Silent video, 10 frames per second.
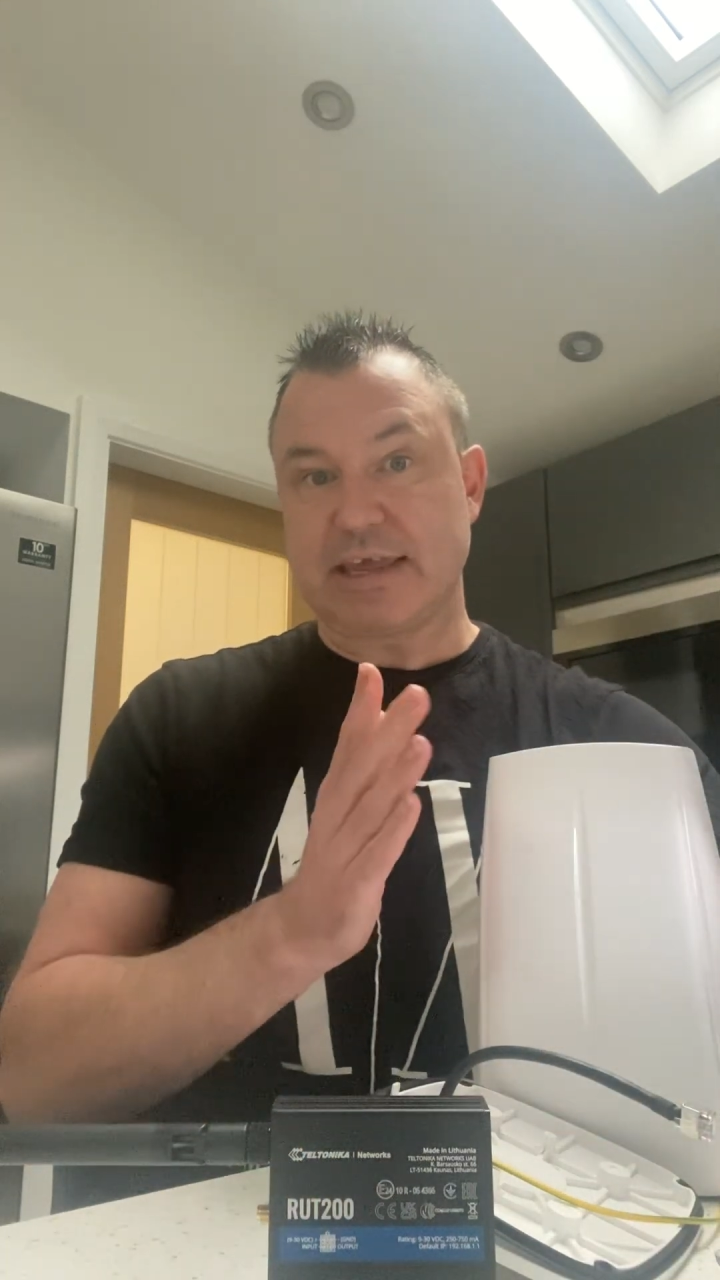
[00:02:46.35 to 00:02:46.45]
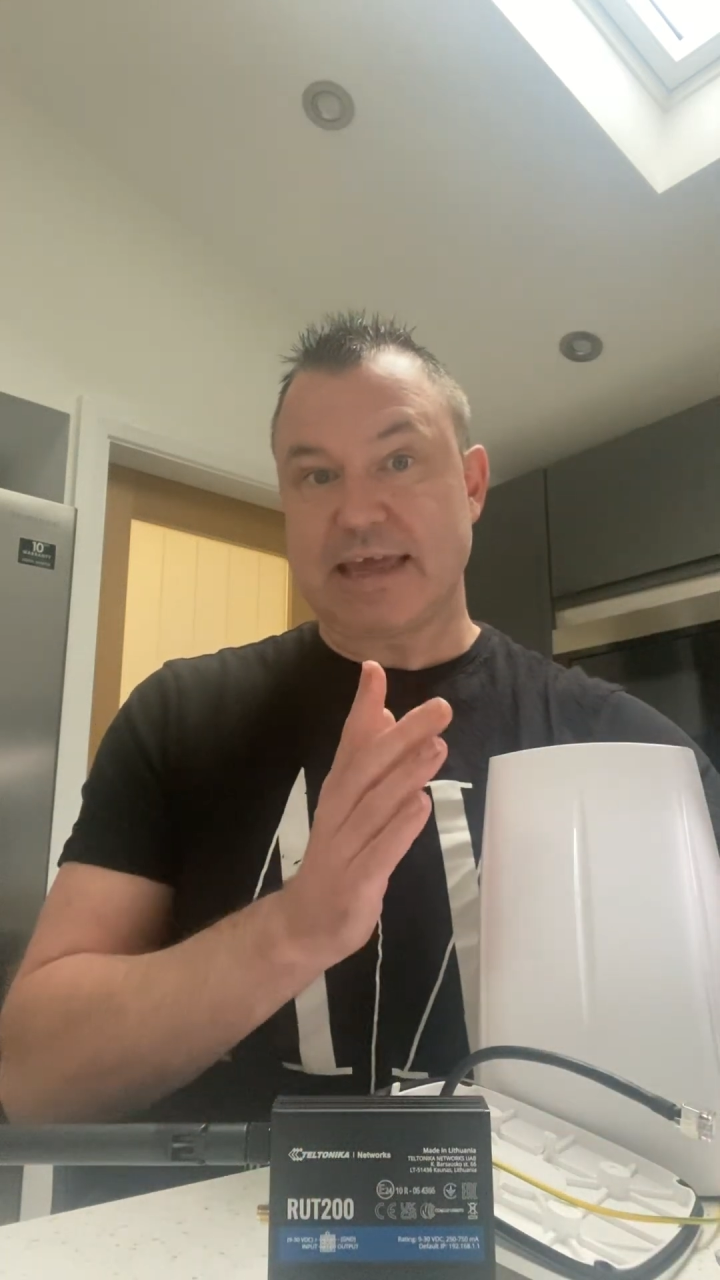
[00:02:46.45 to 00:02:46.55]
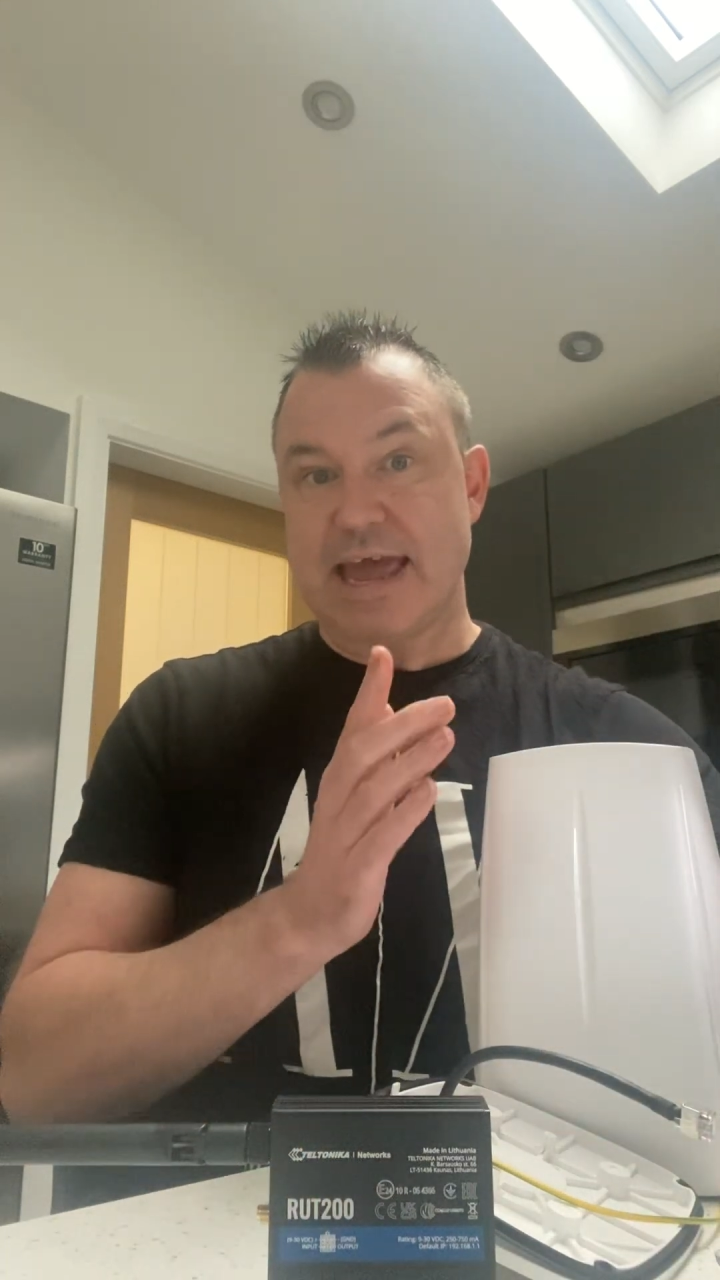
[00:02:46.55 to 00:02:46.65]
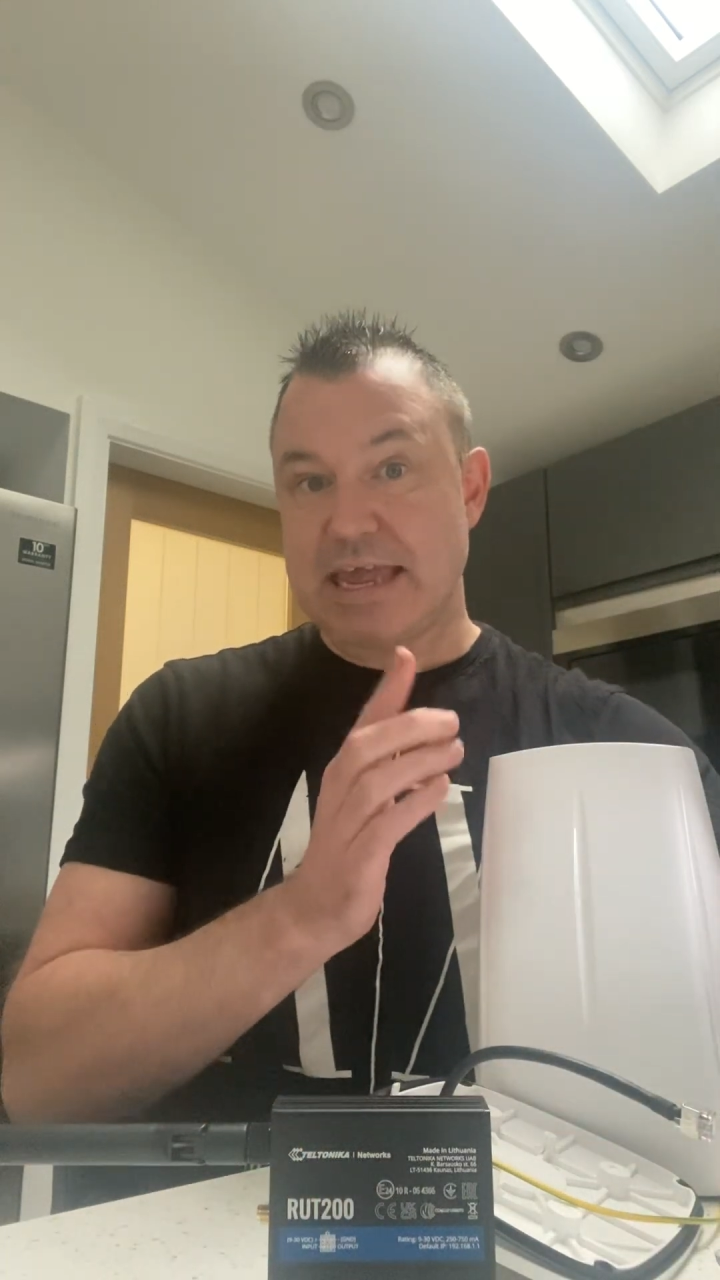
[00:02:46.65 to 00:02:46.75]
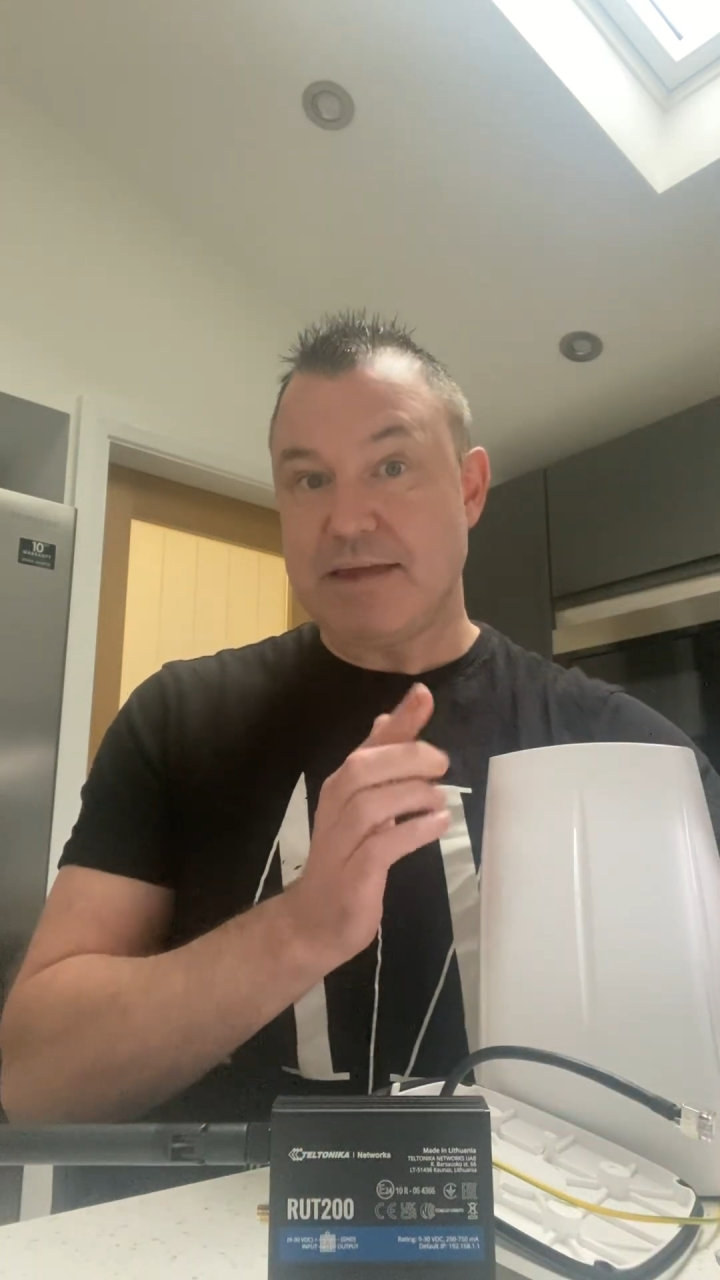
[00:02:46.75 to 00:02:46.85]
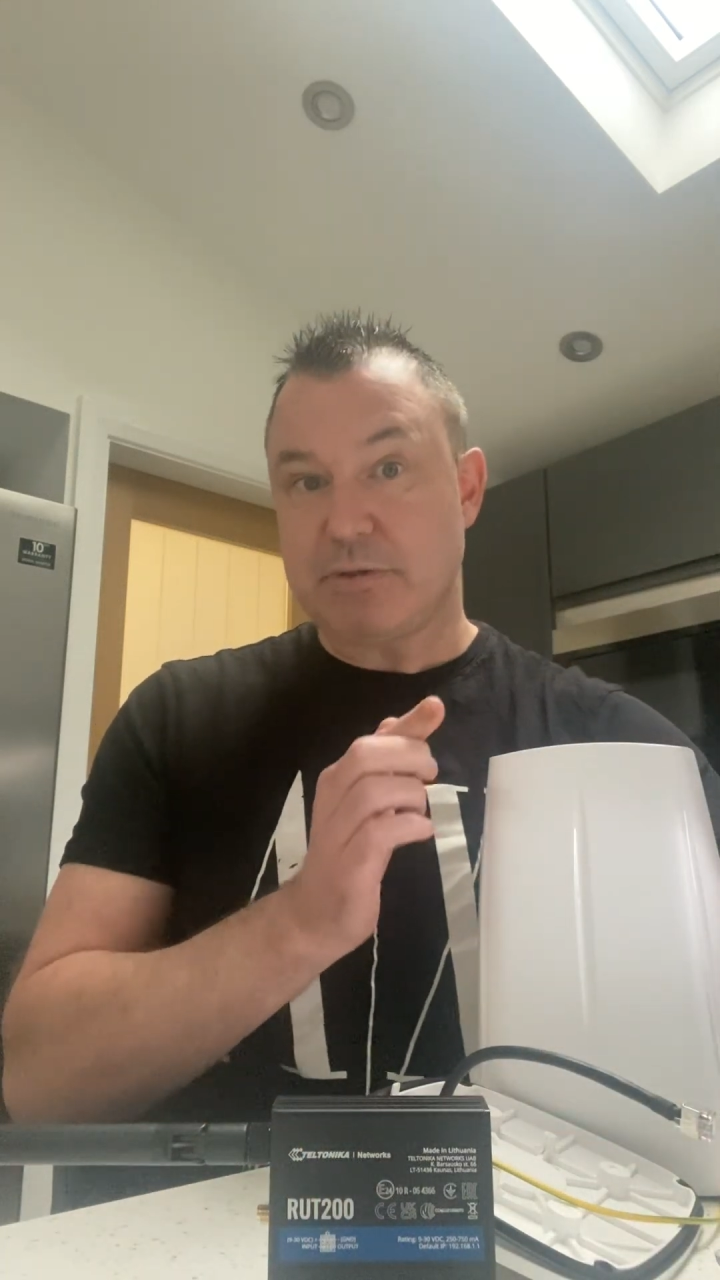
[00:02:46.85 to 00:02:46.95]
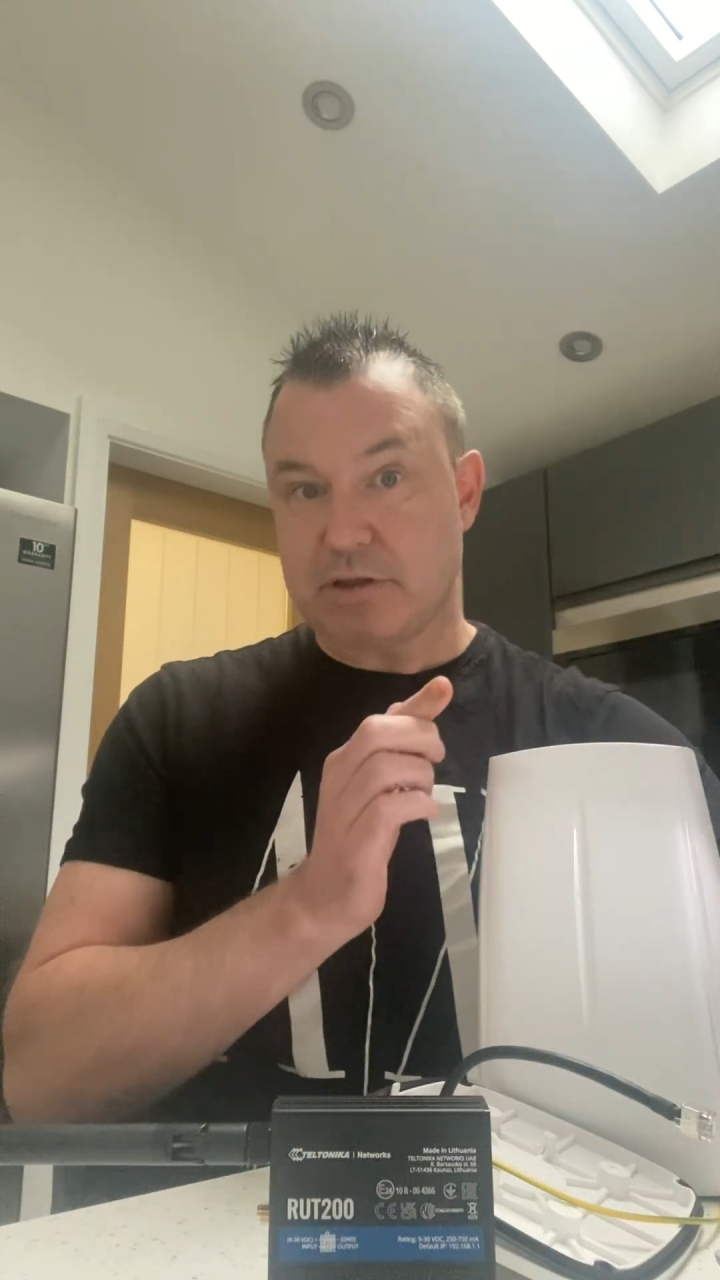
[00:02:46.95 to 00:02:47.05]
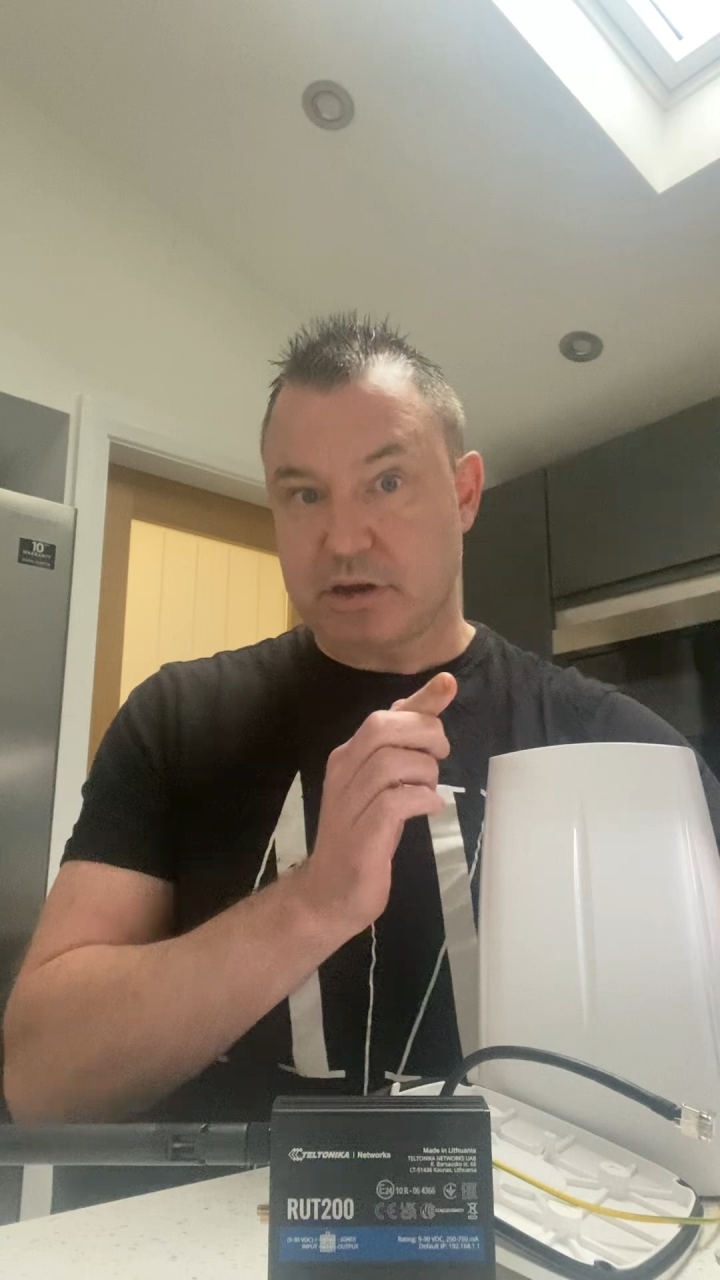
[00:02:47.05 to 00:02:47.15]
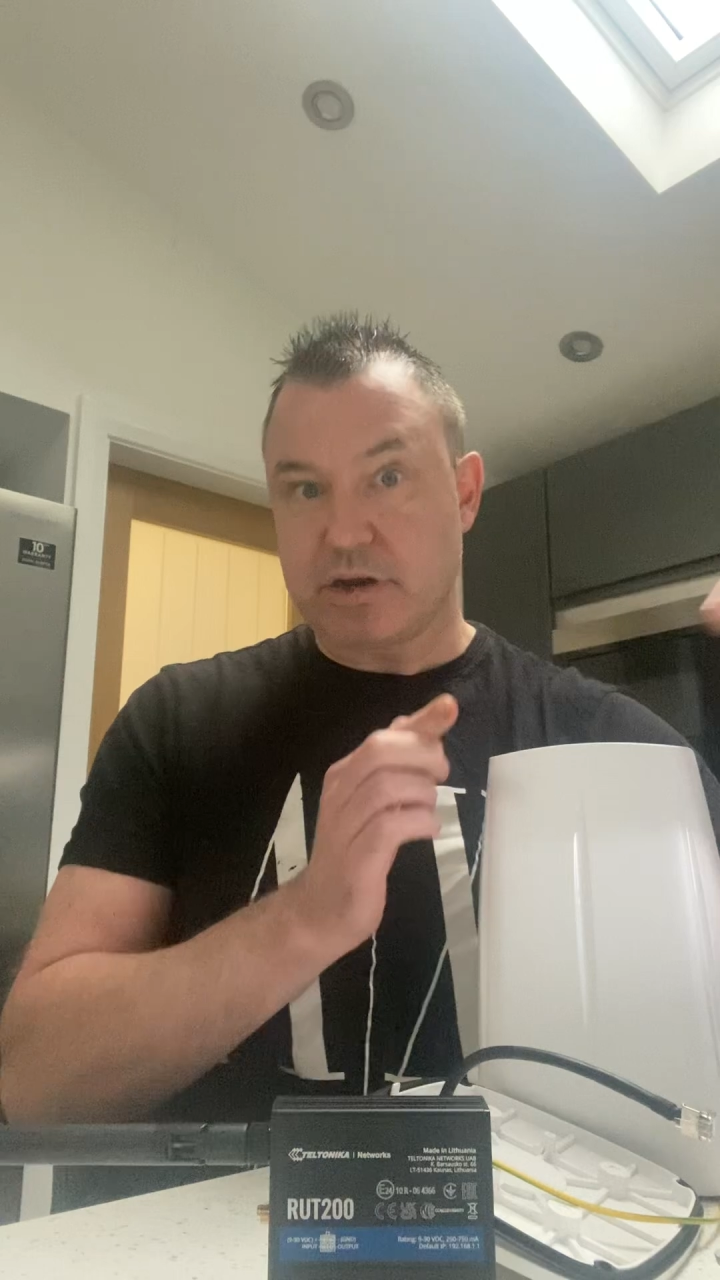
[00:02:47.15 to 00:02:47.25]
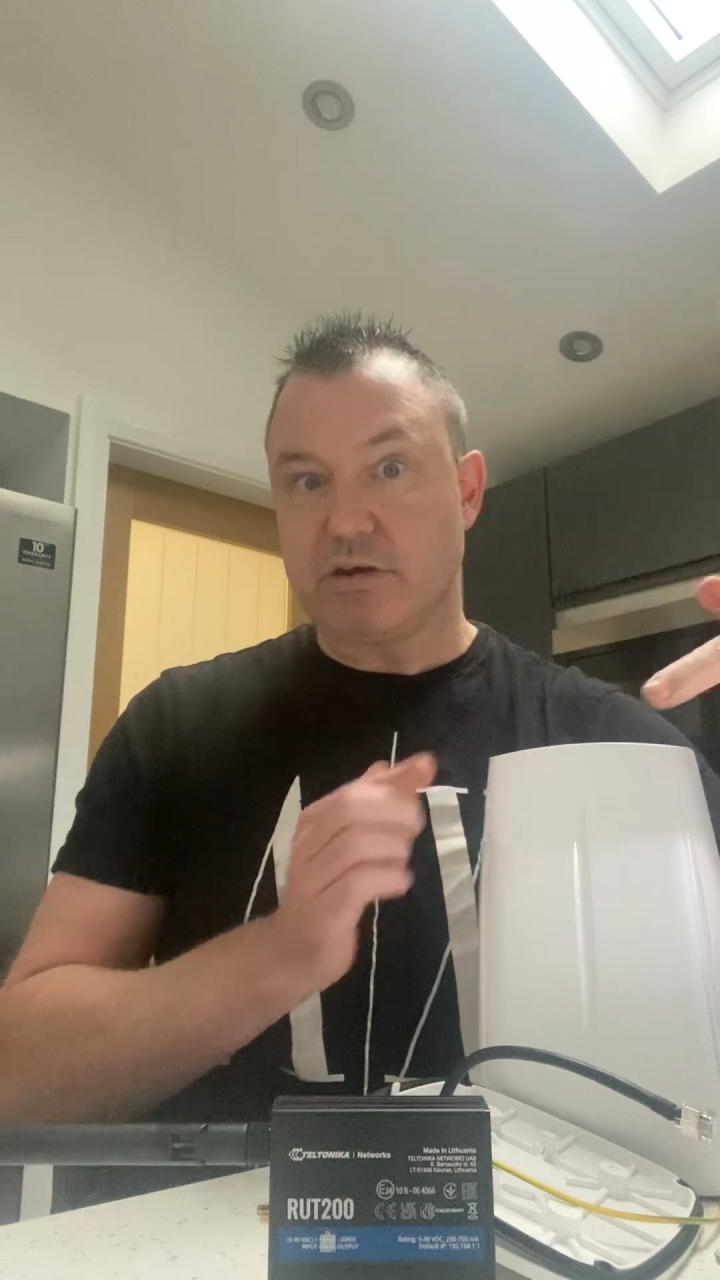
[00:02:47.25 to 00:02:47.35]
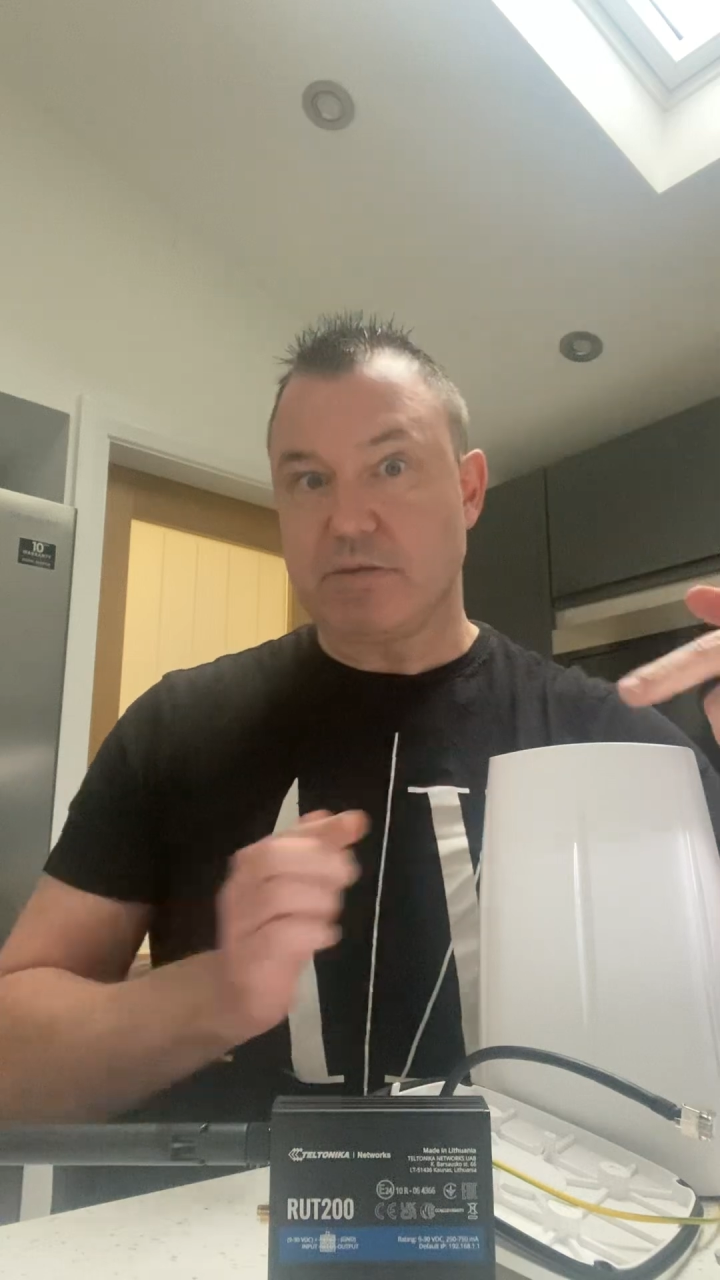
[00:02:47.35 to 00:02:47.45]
cable can only